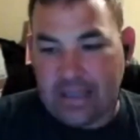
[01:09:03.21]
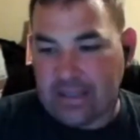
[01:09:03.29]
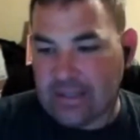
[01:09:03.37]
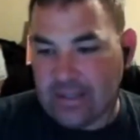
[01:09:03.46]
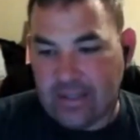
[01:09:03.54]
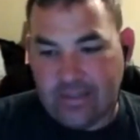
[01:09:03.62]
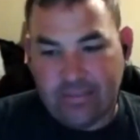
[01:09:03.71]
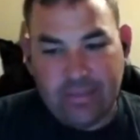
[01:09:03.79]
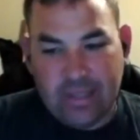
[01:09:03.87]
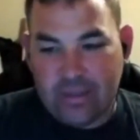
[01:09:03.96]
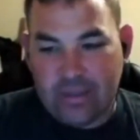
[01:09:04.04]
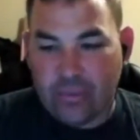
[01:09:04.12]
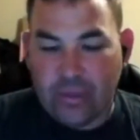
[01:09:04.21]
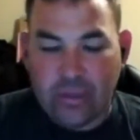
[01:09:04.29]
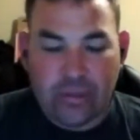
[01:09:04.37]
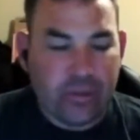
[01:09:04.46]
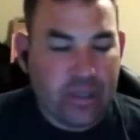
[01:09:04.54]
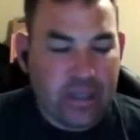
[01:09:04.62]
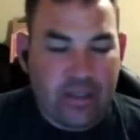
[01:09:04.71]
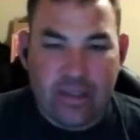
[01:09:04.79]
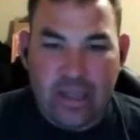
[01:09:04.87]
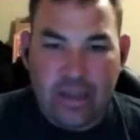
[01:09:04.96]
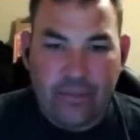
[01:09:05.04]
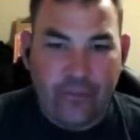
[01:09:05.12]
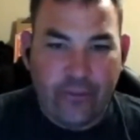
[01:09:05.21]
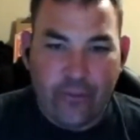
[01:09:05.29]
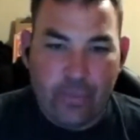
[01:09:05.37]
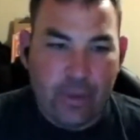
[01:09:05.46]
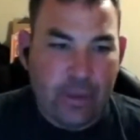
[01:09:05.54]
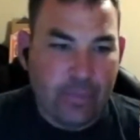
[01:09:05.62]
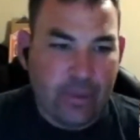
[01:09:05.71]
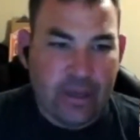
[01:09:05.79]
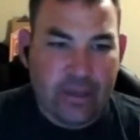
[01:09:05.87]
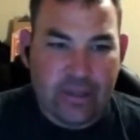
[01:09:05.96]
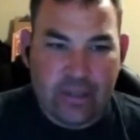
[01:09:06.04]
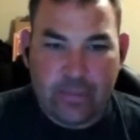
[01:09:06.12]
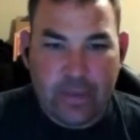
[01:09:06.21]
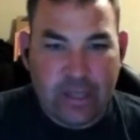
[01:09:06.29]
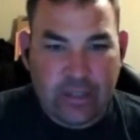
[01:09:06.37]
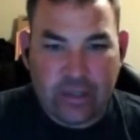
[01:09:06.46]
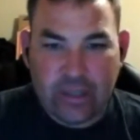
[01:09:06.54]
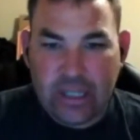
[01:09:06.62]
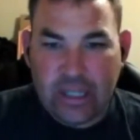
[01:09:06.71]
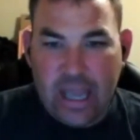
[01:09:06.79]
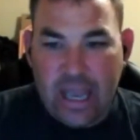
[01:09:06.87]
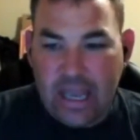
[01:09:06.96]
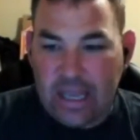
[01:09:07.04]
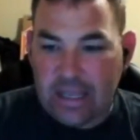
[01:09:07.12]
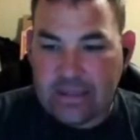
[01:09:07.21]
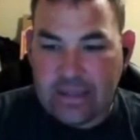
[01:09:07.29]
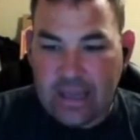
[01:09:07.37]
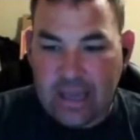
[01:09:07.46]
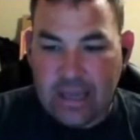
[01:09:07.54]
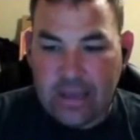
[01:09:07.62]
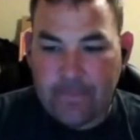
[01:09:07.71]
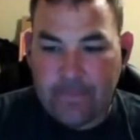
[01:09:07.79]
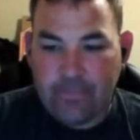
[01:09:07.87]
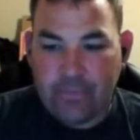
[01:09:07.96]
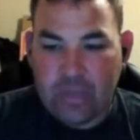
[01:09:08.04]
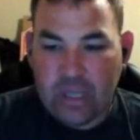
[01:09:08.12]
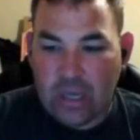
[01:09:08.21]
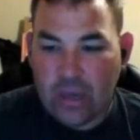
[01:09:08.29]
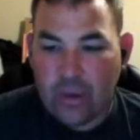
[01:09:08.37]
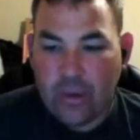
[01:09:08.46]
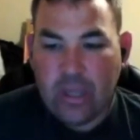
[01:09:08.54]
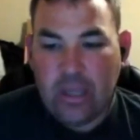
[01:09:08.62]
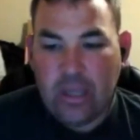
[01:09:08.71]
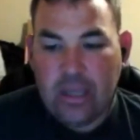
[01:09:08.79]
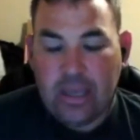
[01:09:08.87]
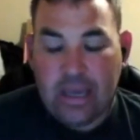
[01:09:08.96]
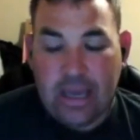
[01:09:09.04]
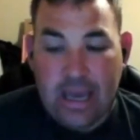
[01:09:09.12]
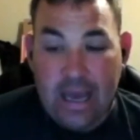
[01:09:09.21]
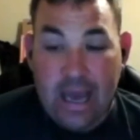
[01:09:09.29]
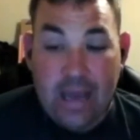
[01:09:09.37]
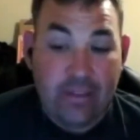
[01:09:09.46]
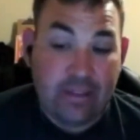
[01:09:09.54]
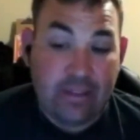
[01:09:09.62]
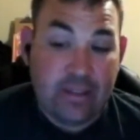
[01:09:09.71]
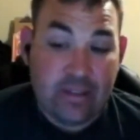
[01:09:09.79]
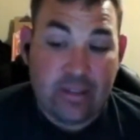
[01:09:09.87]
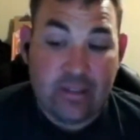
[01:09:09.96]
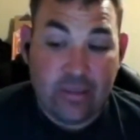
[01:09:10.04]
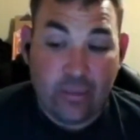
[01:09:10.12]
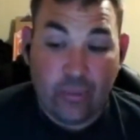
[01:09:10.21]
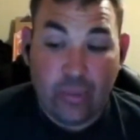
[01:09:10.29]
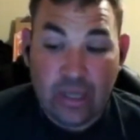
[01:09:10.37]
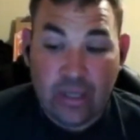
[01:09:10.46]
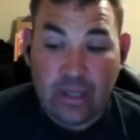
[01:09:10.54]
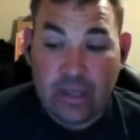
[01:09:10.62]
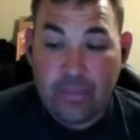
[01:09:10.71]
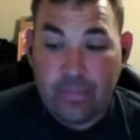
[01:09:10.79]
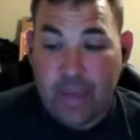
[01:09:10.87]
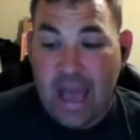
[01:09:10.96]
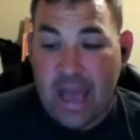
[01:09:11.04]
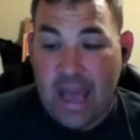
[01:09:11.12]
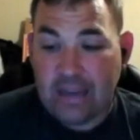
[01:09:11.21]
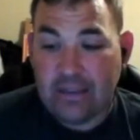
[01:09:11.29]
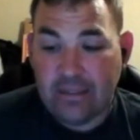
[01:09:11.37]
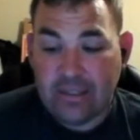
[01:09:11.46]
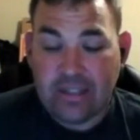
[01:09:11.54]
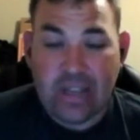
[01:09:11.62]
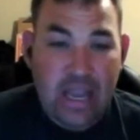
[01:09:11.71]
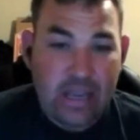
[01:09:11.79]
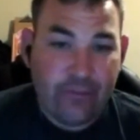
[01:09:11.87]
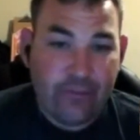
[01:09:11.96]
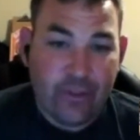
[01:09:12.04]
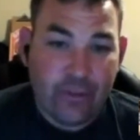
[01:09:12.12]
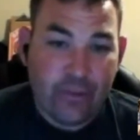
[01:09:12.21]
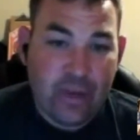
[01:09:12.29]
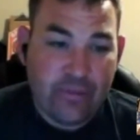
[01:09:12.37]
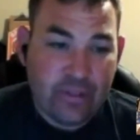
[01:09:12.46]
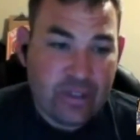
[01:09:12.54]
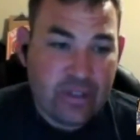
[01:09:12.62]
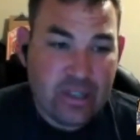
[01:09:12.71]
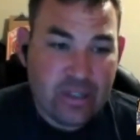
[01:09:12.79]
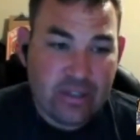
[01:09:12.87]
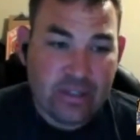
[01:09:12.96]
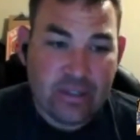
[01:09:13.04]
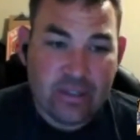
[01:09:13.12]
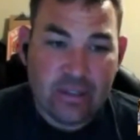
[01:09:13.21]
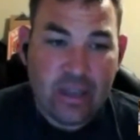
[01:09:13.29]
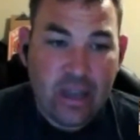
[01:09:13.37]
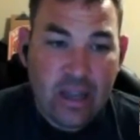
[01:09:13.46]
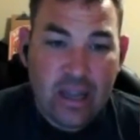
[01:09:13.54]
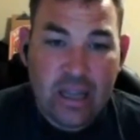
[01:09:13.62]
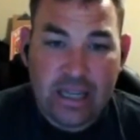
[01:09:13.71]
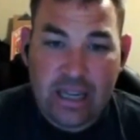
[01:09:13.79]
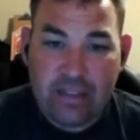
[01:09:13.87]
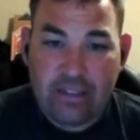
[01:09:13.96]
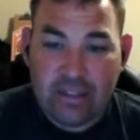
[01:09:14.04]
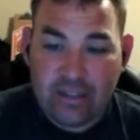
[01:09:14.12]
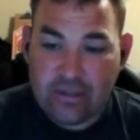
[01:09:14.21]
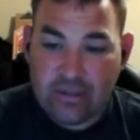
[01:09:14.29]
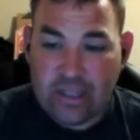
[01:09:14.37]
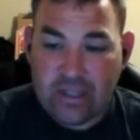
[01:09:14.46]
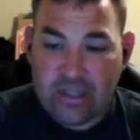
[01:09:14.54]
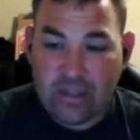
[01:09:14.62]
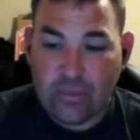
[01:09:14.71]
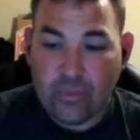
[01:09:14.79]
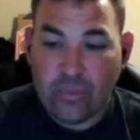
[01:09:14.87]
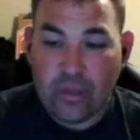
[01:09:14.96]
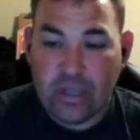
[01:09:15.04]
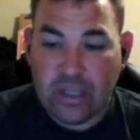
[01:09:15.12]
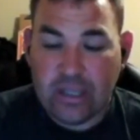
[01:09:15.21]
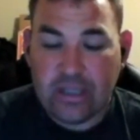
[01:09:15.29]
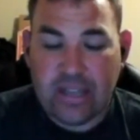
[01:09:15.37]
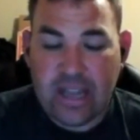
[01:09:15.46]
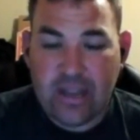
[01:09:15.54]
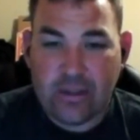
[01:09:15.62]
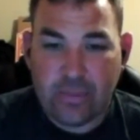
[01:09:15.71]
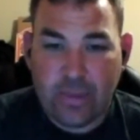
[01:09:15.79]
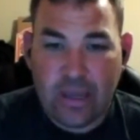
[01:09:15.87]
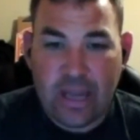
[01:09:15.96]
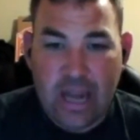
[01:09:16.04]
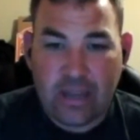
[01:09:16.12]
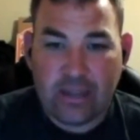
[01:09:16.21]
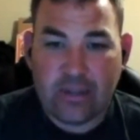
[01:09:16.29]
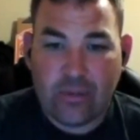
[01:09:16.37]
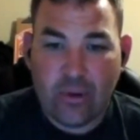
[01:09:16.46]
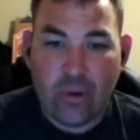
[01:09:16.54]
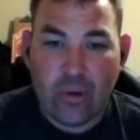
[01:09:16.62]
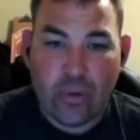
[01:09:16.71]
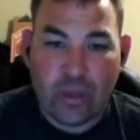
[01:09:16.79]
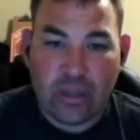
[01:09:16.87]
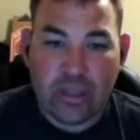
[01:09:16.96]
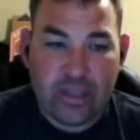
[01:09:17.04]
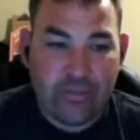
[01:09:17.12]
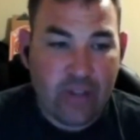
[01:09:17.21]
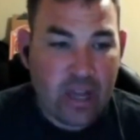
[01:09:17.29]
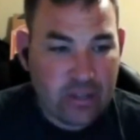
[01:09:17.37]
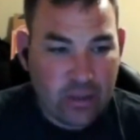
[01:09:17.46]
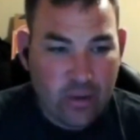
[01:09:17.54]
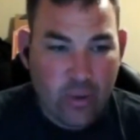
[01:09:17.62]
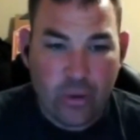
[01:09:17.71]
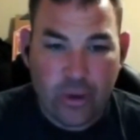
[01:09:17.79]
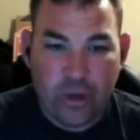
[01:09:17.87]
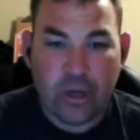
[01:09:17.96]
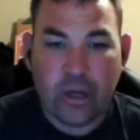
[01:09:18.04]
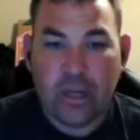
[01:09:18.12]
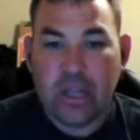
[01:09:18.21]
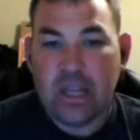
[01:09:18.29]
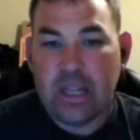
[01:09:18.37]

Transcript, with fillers: a back is a is a real tricky thing for football players, especially. And uh, you know, I think this is a really bad sign for the Ravens season, uh, and I think their season can really tailspin out of control quickly. They've lost a corner,